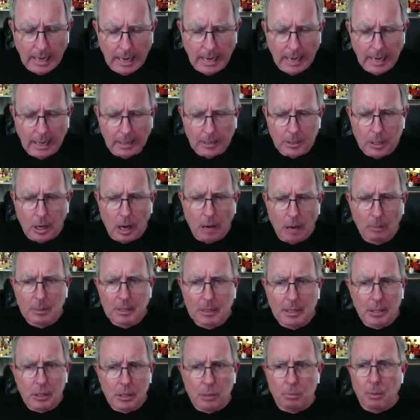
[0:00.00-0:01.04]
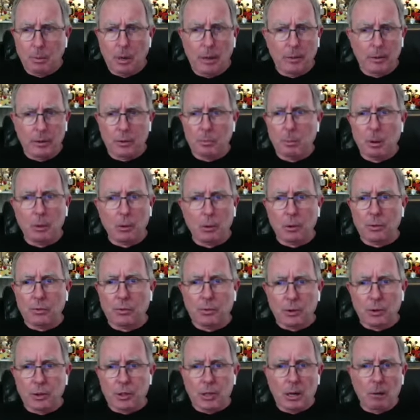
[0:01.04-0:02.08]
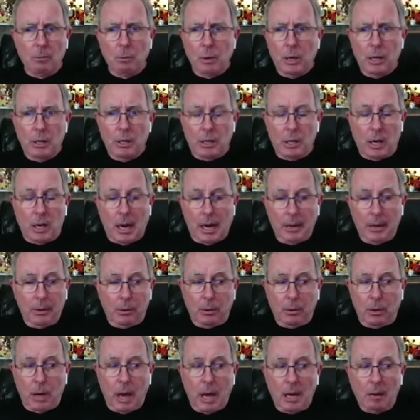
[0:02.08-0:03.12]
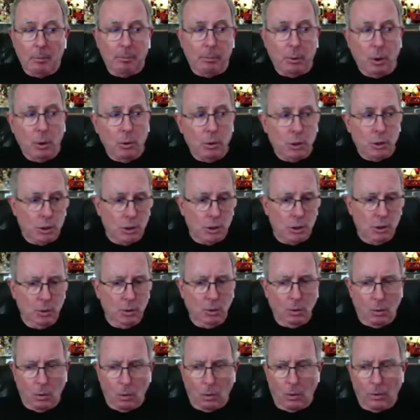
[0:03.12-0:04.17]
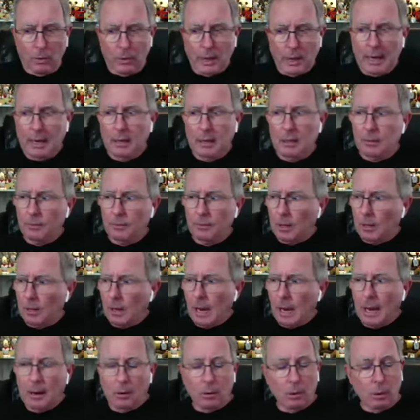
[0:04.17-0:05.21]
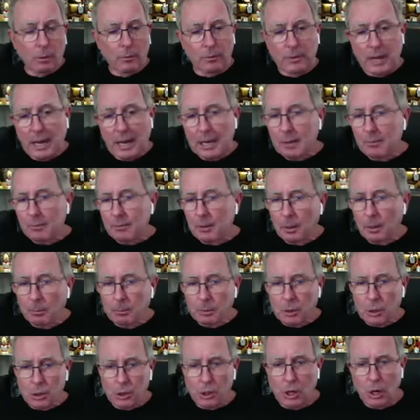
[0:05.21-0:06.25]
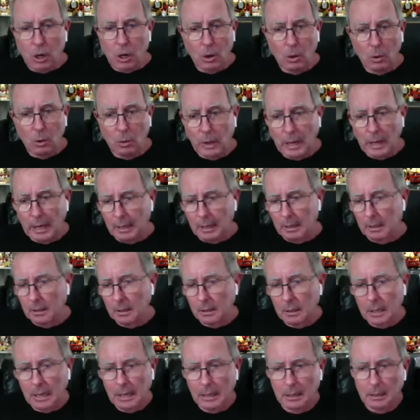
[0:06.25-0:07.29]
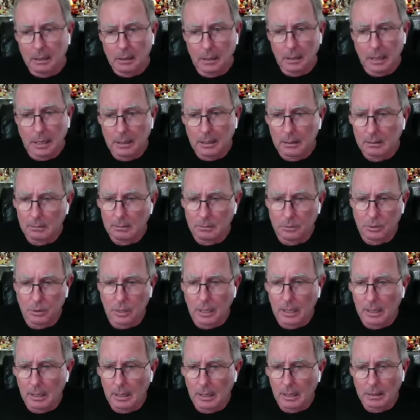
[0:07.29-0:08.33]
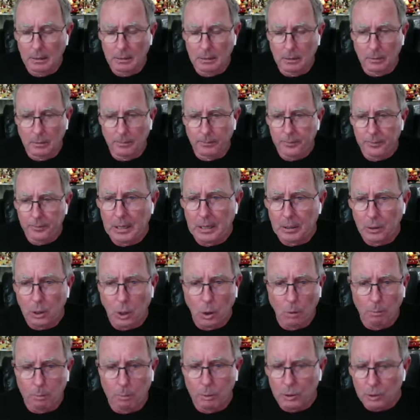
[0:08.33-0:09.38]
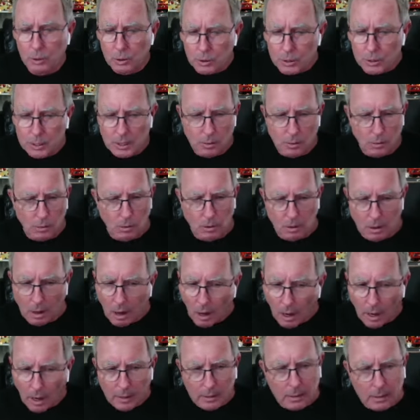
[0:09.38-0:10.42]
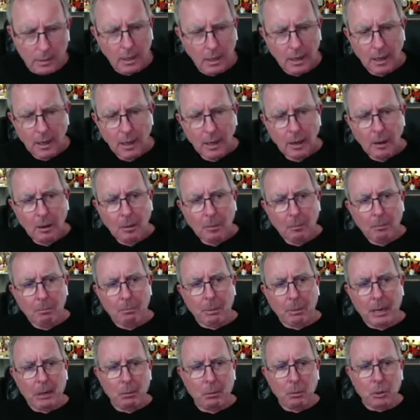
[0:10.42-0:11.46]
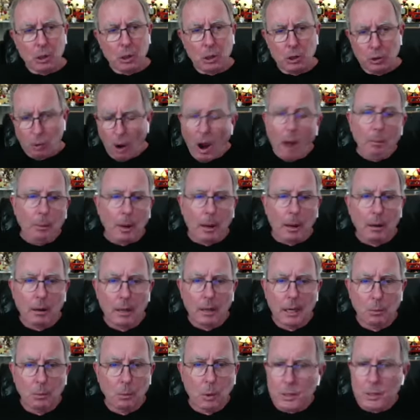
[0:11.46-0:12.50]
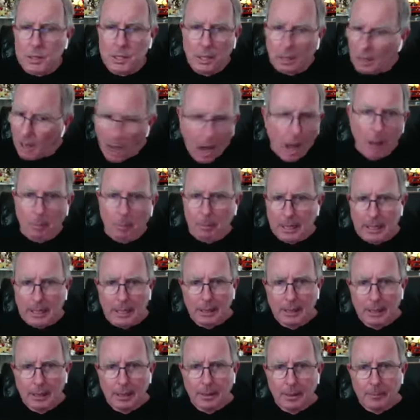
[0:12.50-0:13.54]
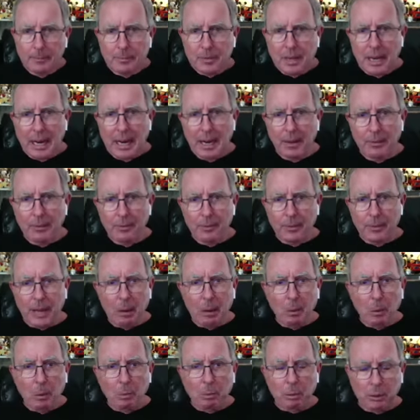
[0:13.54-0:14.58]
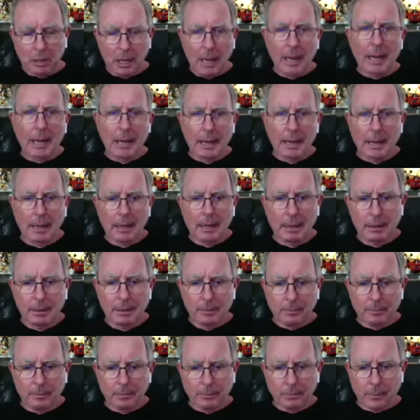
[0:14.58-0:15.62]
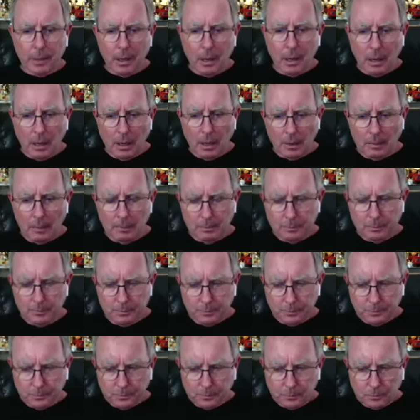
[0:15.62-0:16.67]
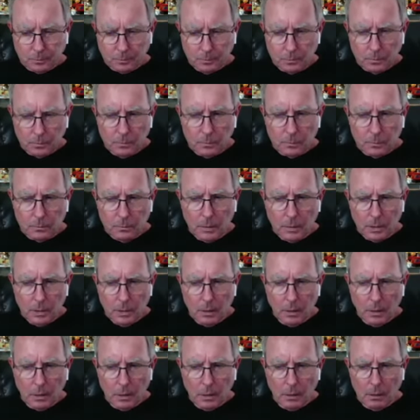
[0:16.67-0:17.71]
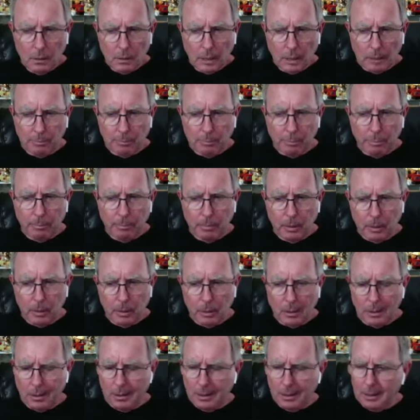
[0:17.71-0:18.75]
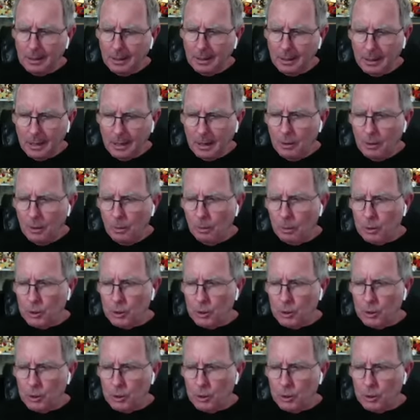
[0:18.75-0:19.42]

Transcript: And Tom and Dick Smothers, for some reason, either got approached to, or they developed. I don't know if they developed the show and and and and. and co-produced it or not, but it was a drama. It wasn't a comedy. And they were playing um, like, uh, I don't know